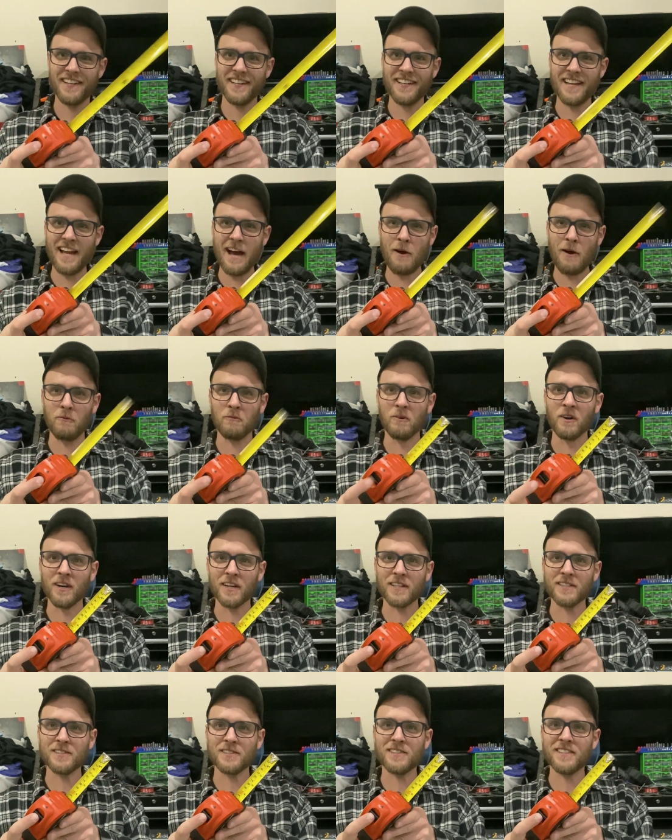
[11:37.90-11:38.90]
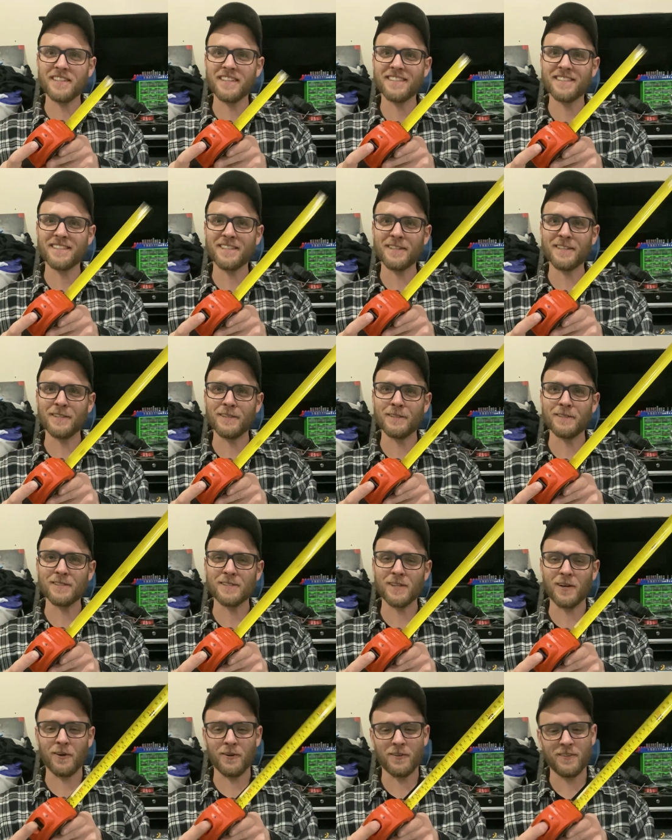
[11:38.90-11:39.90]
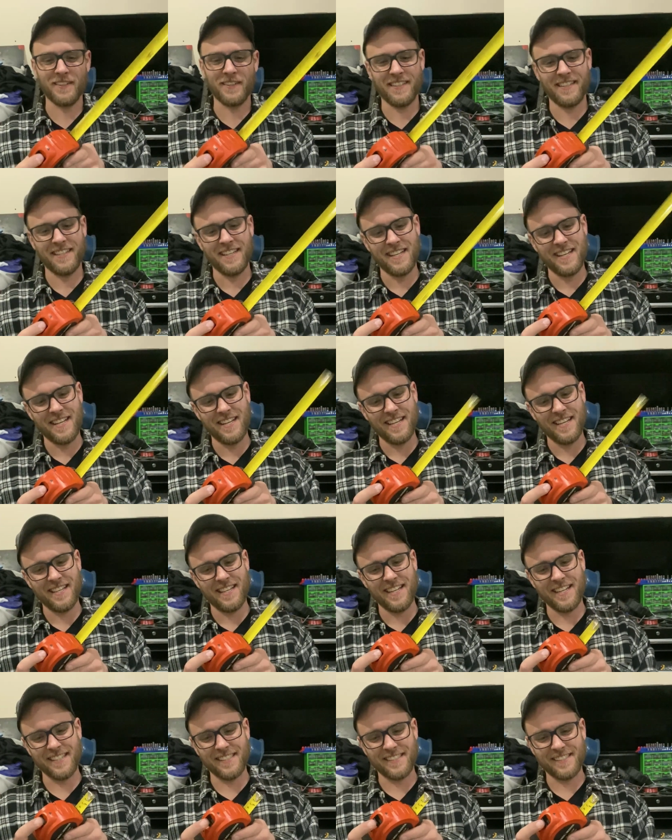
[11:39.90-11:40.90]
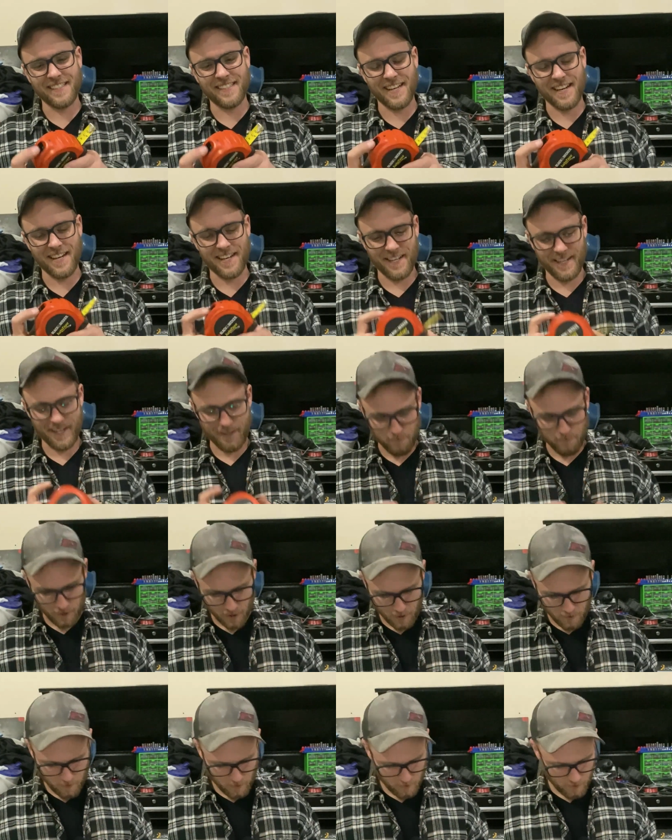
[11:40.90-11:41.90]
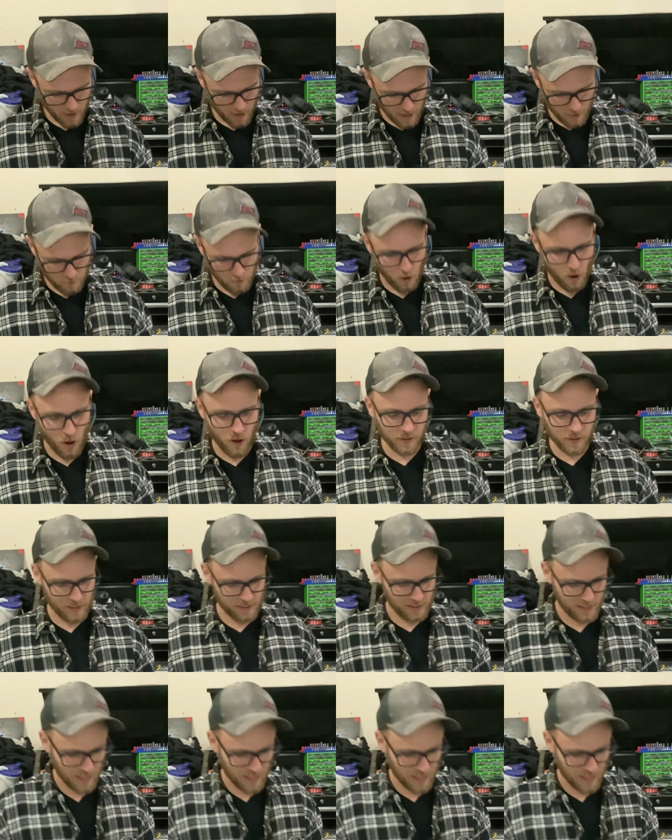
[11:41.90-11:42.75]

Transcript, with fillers: now it works too. So it's, uh, I wonder, wonder how long this